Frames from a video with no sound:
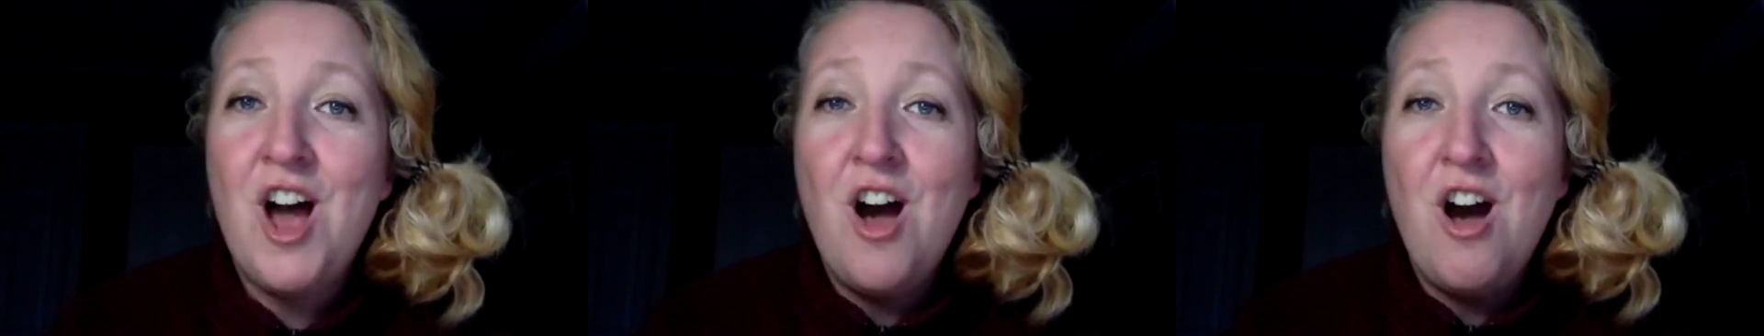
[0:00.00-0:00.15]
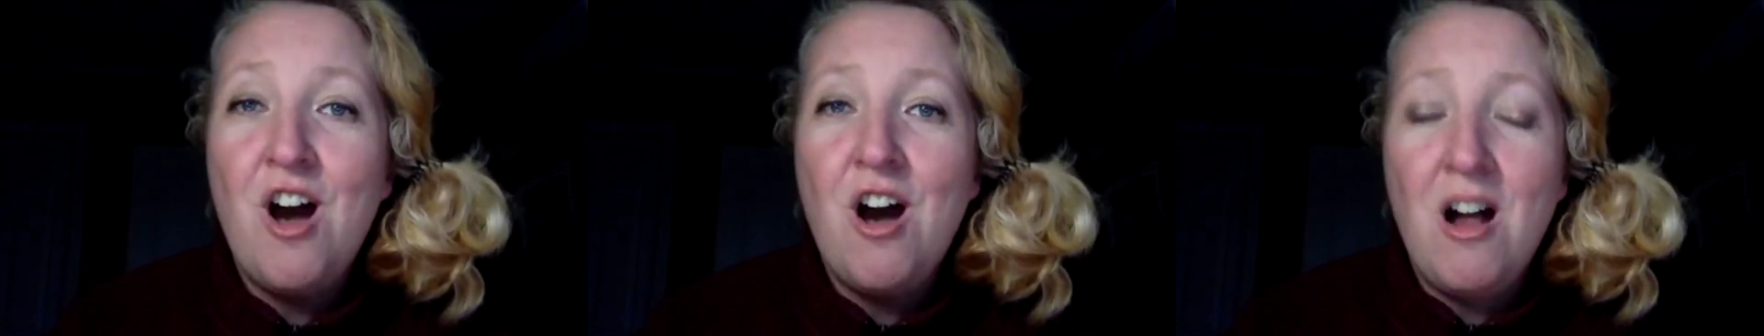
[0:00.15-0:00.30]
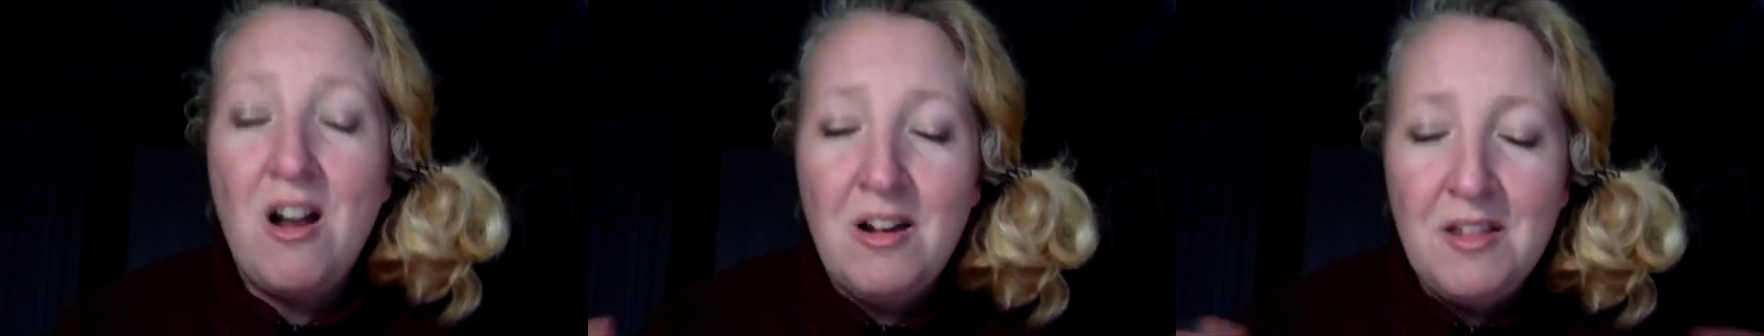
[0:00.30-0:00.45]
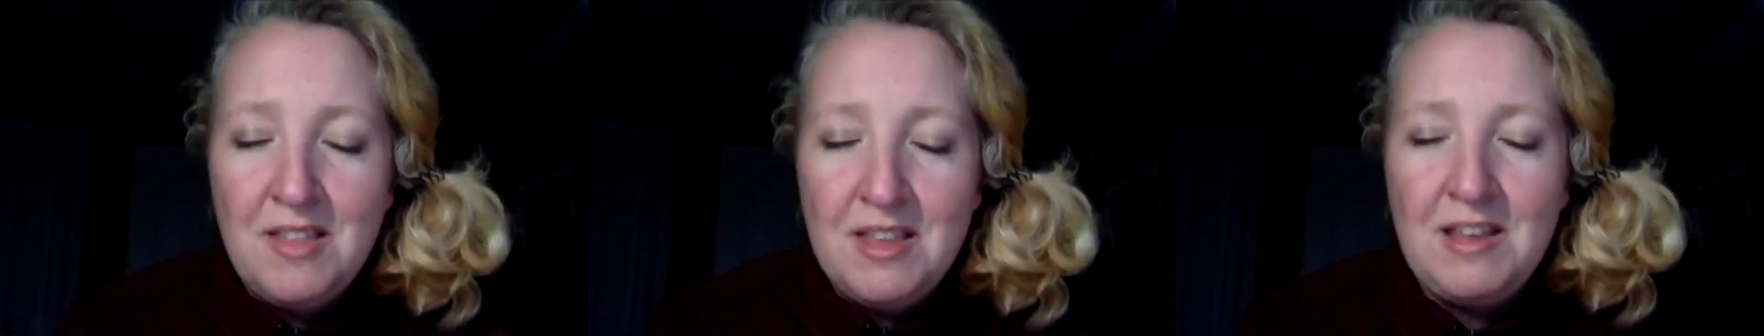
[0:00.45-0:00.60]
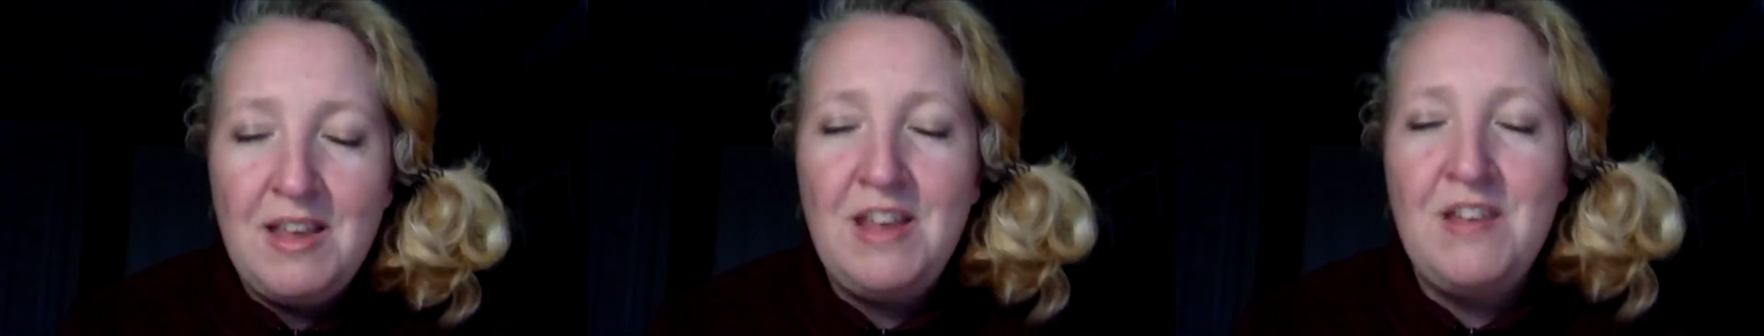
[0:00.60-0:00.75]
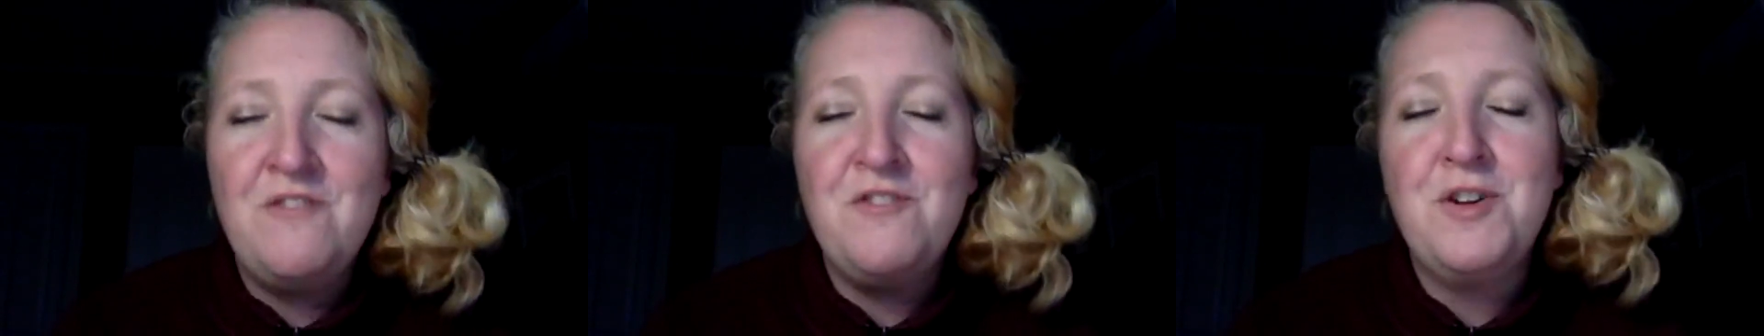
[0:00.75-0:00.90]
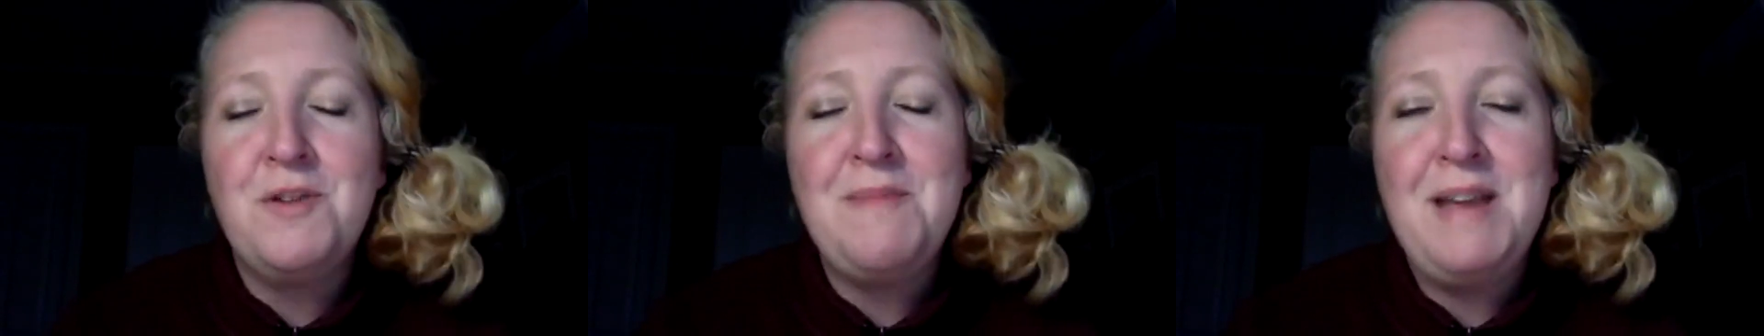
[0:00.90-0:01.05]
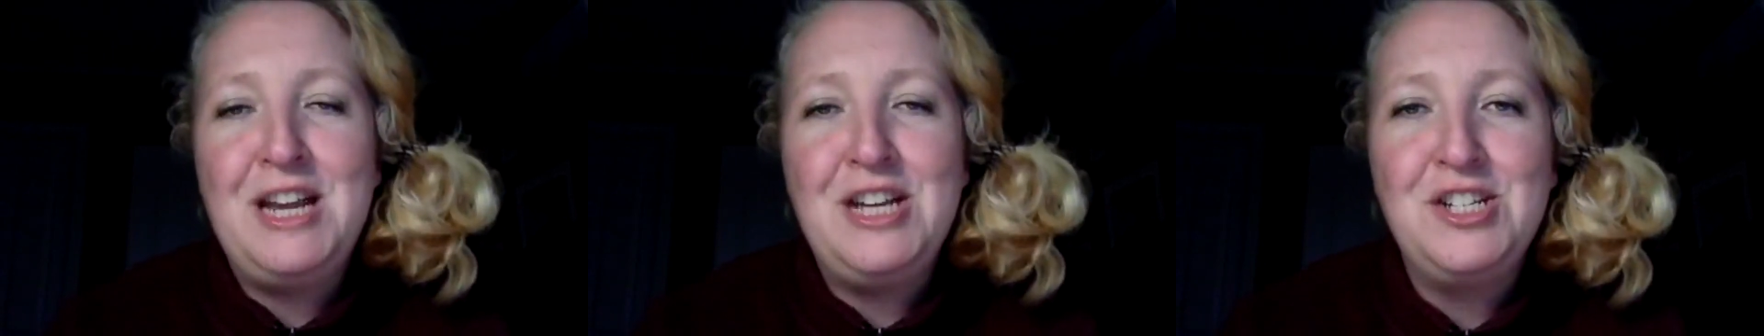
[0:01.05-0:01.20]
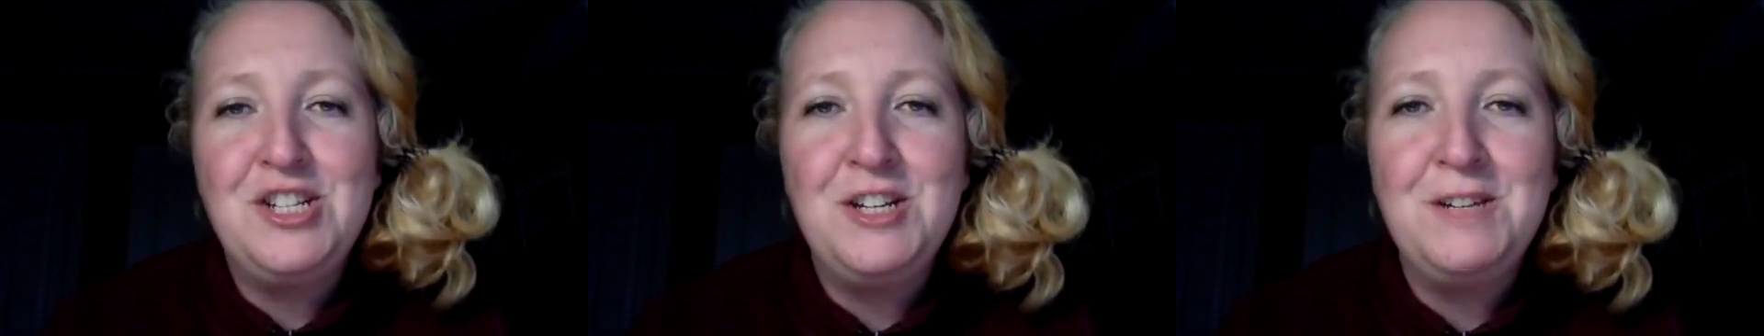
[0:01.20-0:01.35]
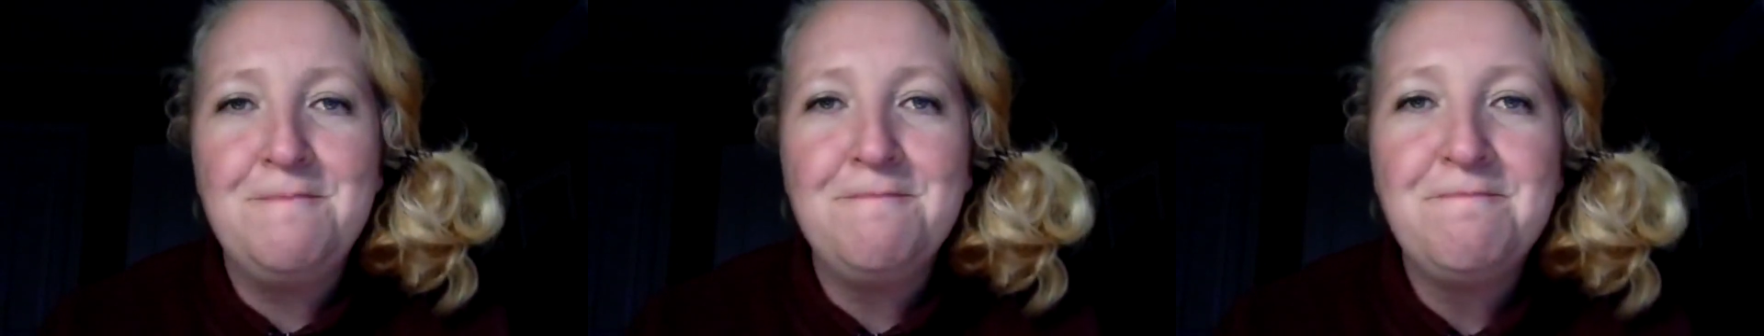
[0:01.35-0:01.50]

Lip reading: all of the information.